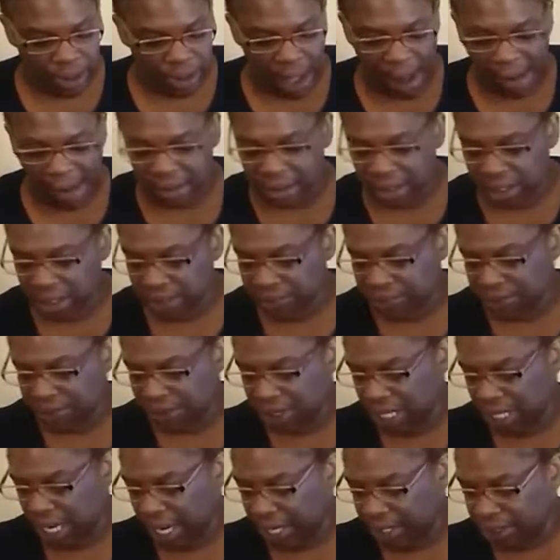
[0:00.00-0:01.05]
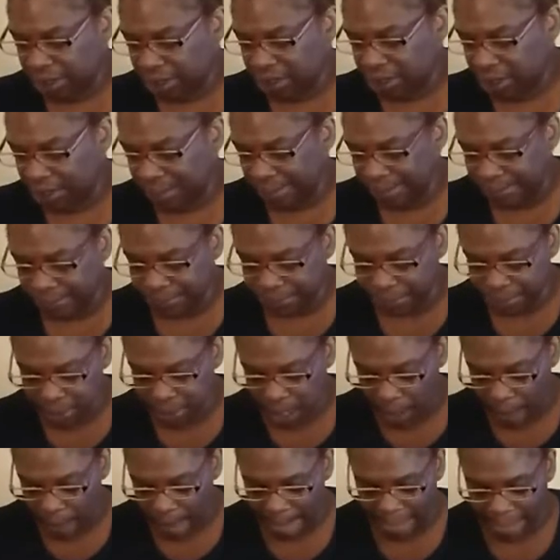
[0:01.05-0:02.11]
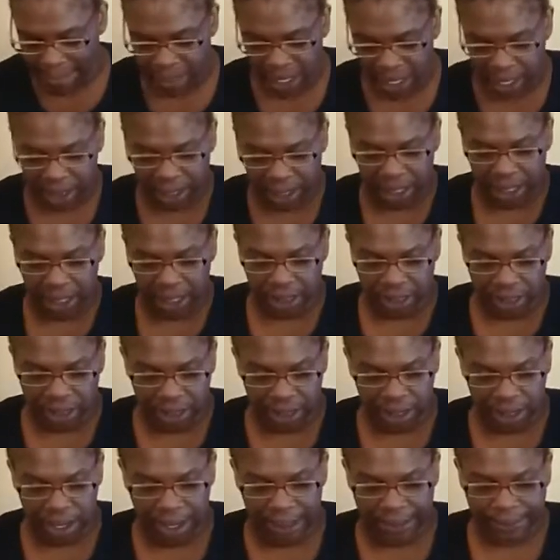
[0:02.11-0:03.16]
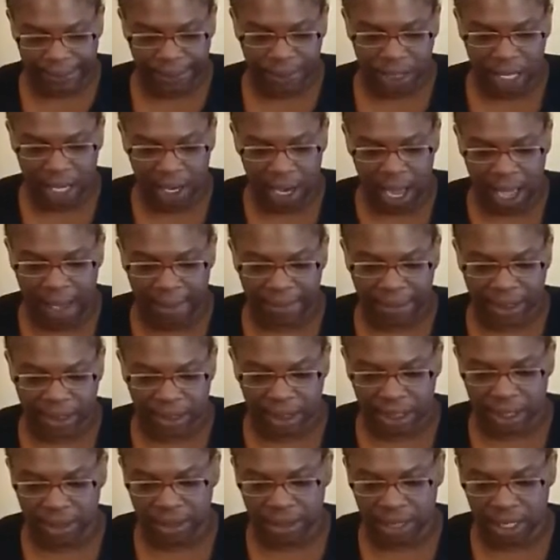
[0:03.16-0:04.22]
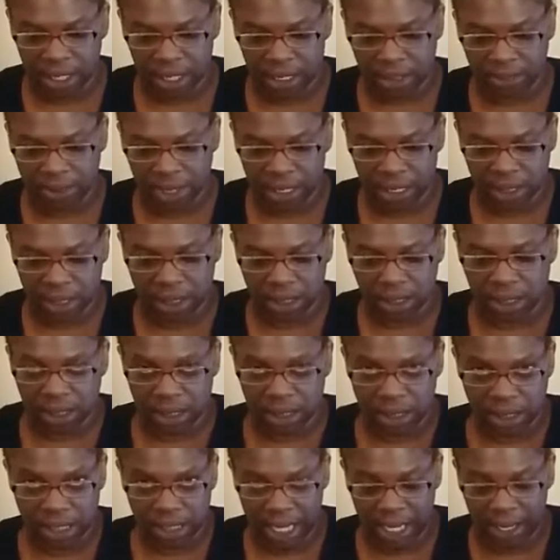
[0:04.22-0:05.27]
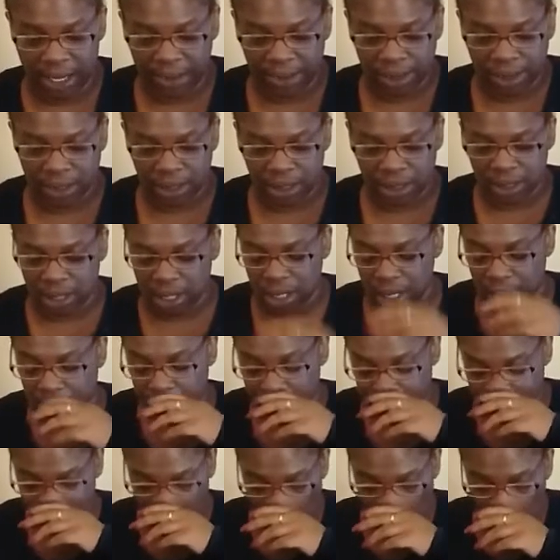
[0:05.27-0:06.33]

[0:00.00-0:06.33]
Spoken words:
have a different texture than these. And obviously these, because this is the same, it's just in a cup.